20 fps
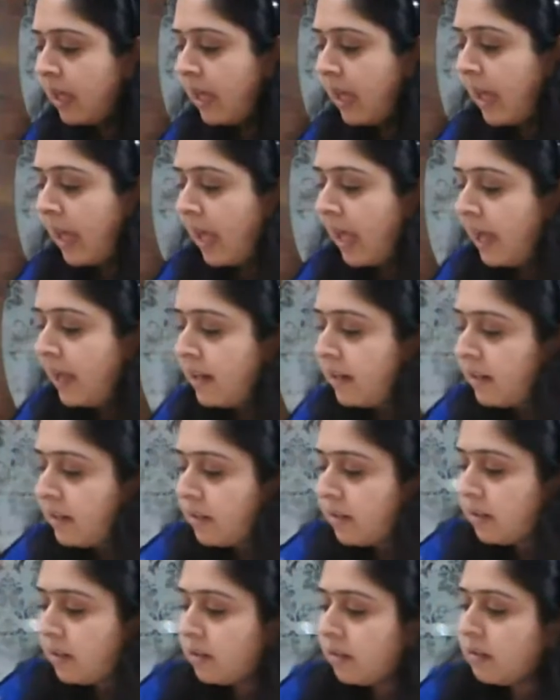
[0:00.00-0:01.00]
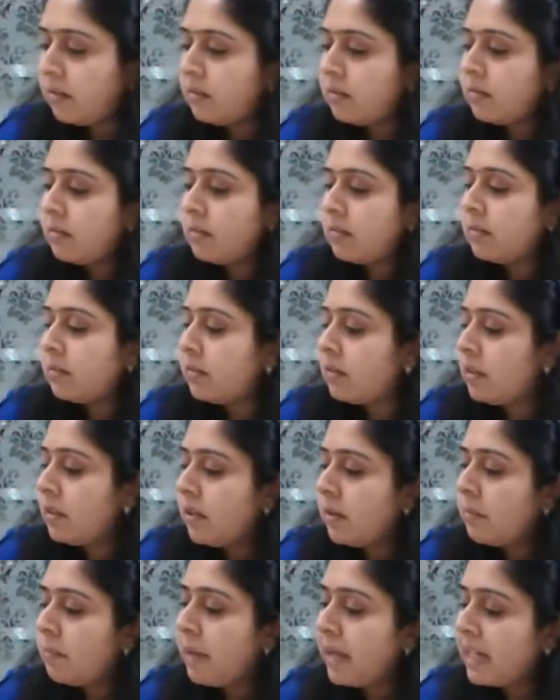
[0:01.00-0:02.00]
And
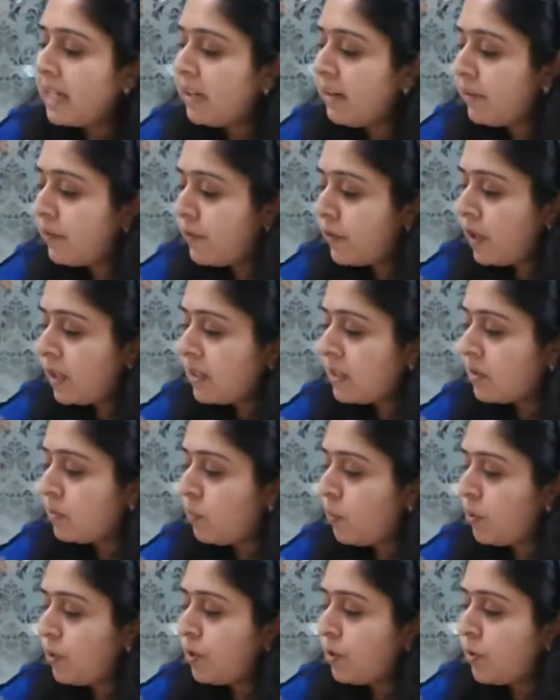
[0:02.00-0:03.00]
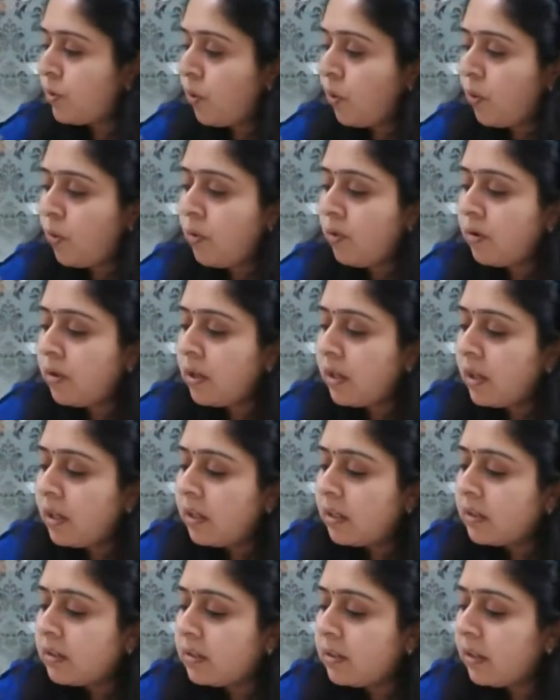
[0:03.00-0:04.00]
many of us would know
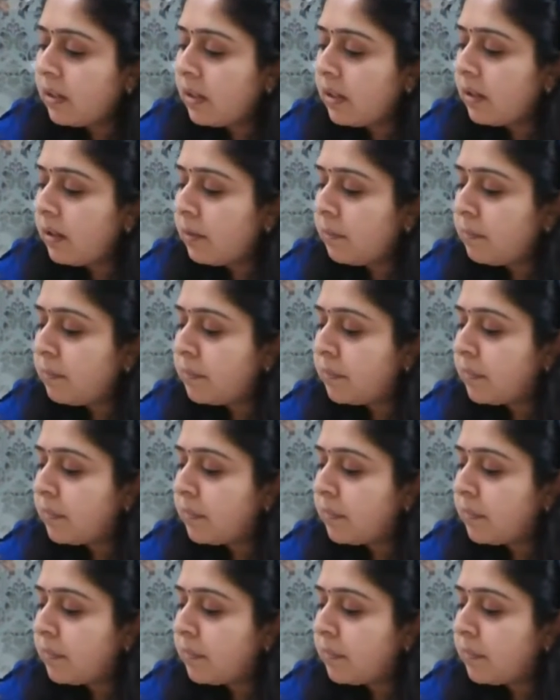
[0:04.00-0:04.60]
the